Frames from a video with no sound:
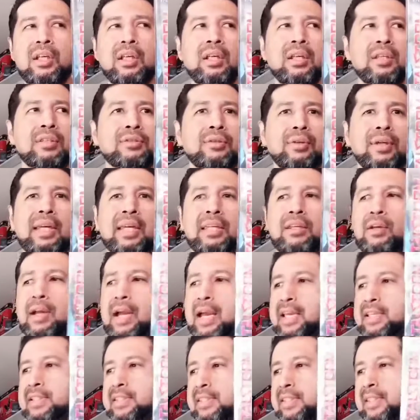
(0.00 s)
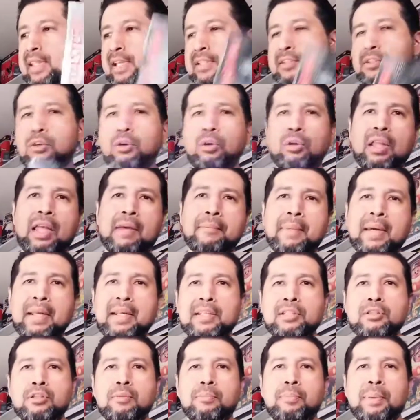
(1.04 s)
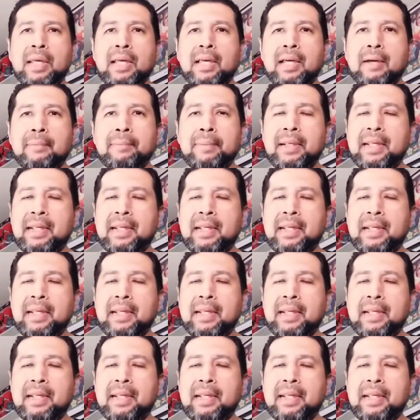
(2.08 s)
It's okay, you guys. That's all I managed to pick up.